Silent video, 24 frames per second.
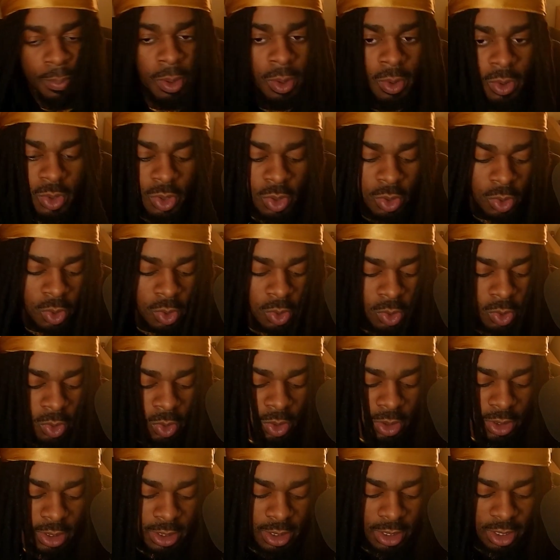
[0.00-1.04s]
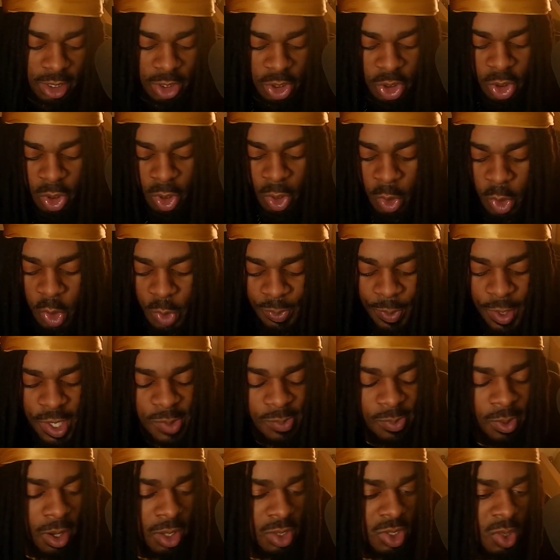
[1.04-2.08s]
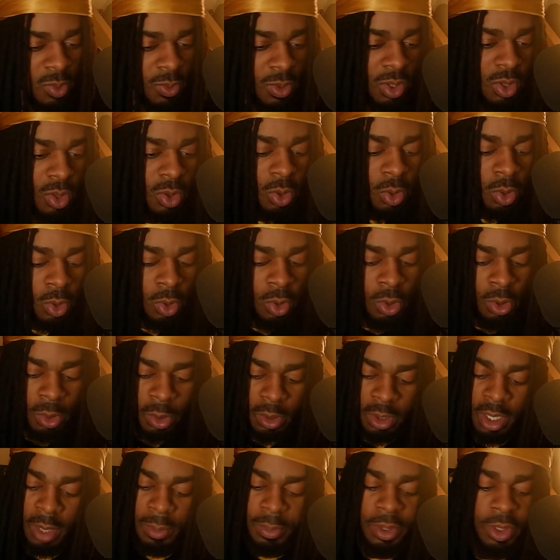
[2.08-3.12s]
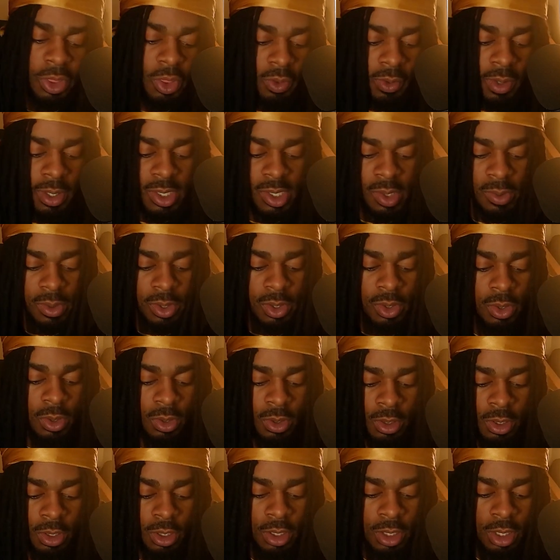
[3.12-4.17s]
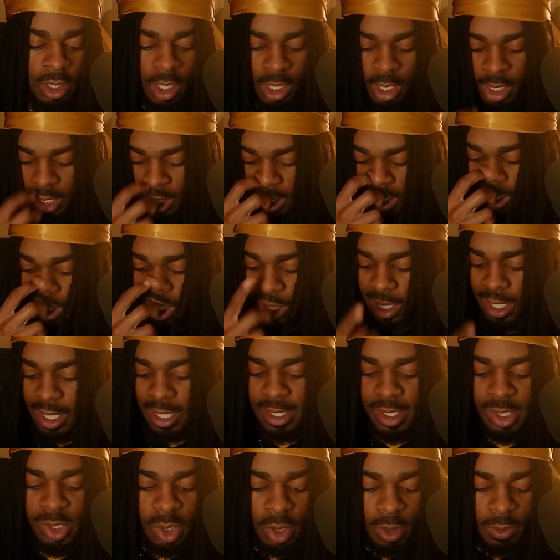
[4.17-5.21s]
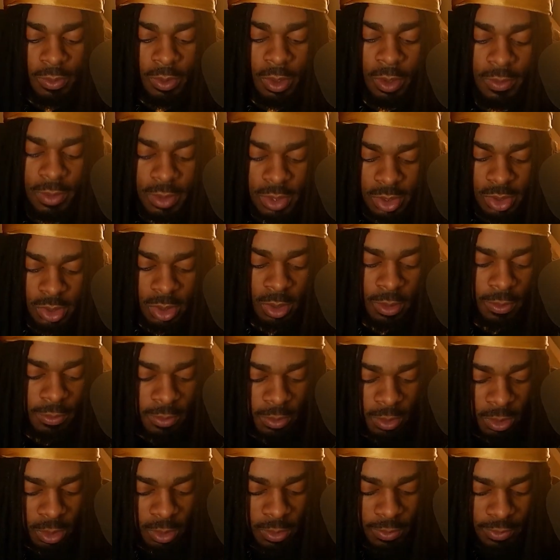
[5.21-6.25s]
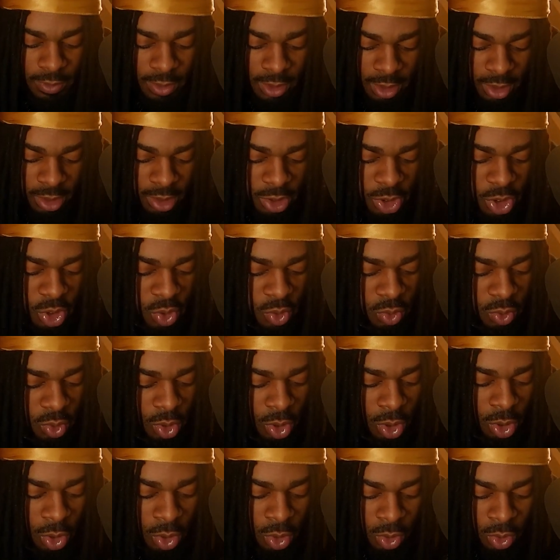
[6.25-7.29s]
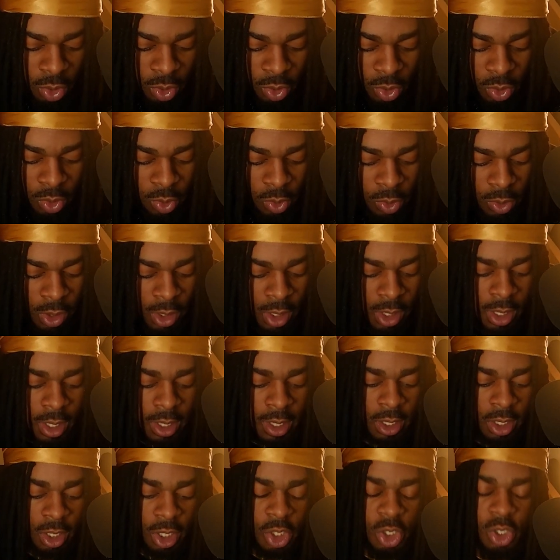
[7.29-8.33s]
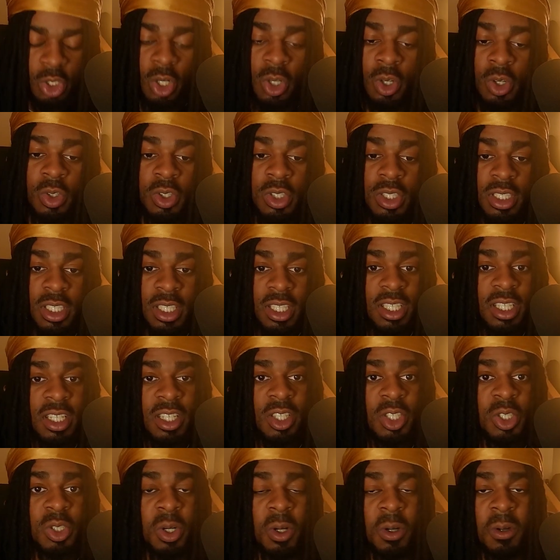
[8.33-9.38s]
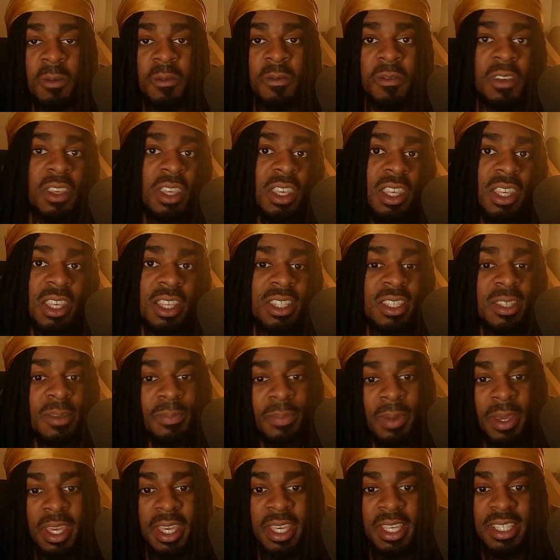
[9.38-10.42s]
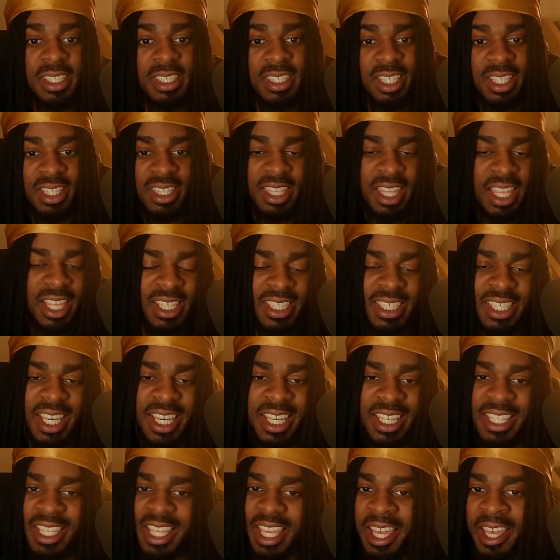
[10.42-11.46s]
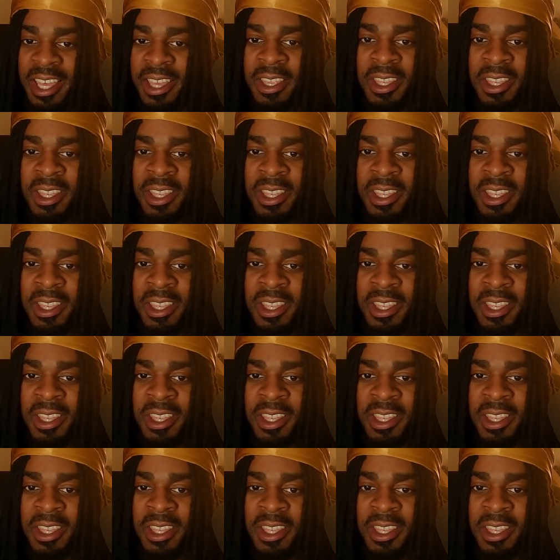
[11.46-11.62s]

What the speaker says: Tools, it's Control Spacebar to record or number 3 to record, and so forth and so forth, and Control C, Control V to paste and things like that.